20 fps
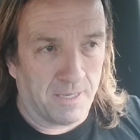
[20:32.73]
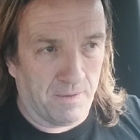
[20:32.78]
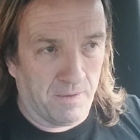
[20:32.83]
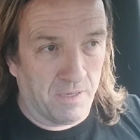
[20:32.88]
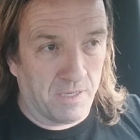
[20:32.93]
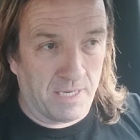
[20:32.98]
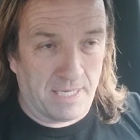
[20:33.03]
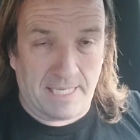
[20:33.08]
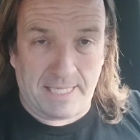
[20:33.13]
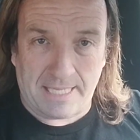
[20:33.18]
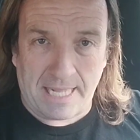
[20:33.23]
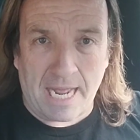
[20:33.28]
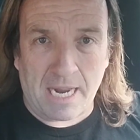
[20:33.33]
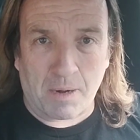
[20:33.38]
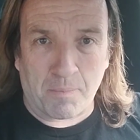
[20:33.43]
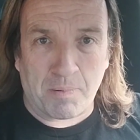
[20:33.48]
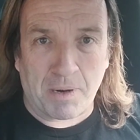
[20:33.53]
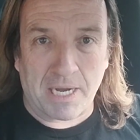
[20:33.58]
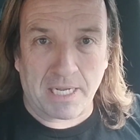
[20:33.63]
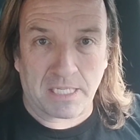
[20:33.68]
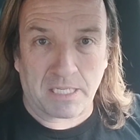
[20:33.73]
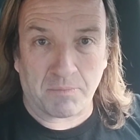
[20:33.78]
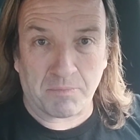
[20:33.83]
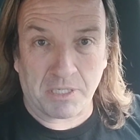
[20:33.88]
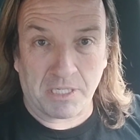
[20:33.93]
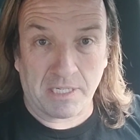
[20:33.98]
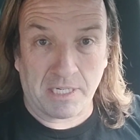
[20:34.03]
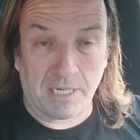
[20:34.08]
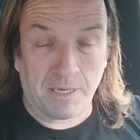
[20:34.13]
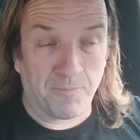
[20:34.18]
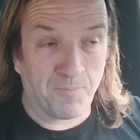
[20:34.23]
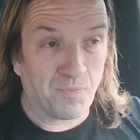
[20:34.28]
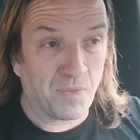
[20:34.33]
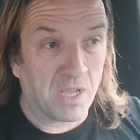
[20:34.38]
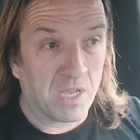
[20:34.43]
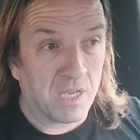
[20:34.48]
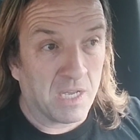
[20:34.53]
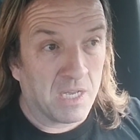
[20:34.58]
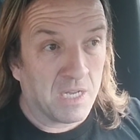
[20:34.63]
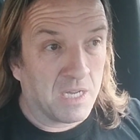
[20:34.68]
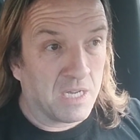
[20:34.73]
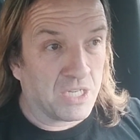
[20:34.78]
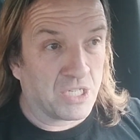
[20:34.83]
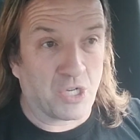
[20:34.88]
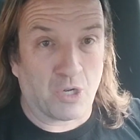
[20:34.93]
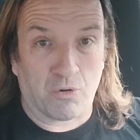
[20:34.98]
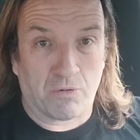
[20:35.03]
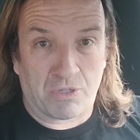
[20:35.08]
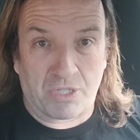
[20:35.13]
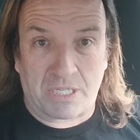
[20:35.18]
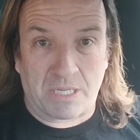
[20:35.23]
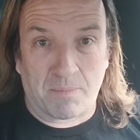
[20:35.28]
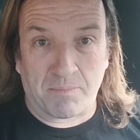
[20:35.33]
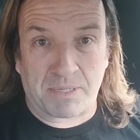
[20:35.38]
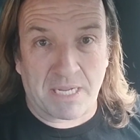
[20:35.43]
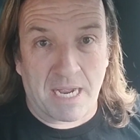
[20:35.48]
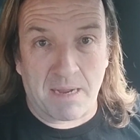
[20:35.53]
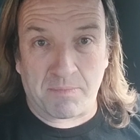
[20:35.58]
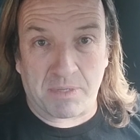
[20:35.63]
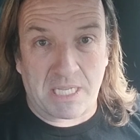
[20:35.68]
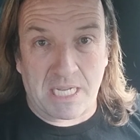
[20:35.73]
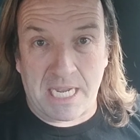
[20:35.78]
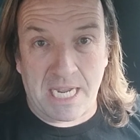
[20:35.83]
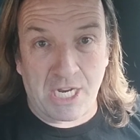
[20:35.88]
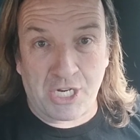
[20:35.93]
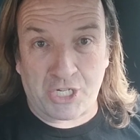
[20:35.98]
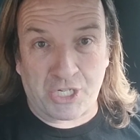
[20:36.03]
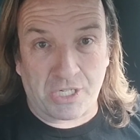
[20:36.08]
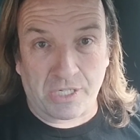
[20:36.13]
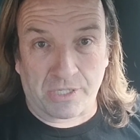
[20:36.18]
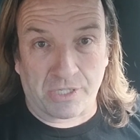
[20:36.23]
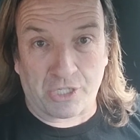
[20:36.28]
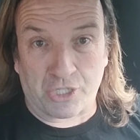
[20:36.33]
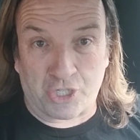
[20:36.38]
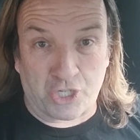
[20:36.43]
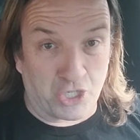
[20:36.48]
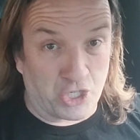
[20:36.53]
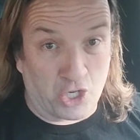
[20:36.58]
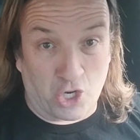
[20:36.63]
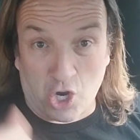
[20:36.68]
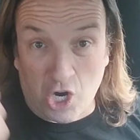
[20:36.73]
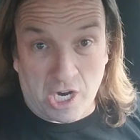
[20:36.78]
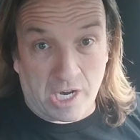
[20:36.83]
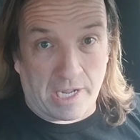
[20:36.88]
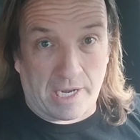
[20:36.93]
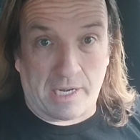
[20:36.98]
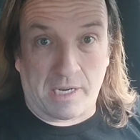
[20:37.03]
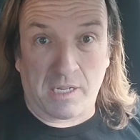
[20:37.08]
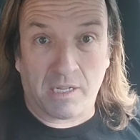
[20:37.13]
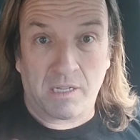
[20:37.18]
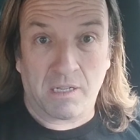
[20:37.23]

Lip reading: Is that a possibility? So sometimes the heat shield is just gone,